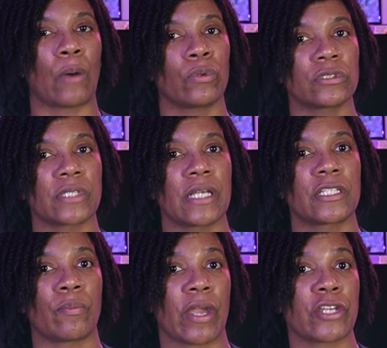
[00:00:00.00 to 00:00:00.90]
will say
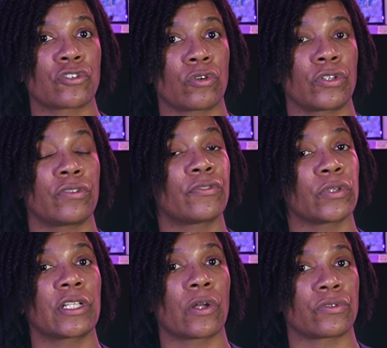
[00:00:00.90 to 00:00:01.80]
to make sure you
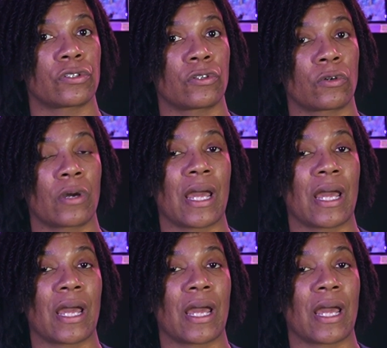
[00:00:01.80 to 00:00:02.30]
fully close the door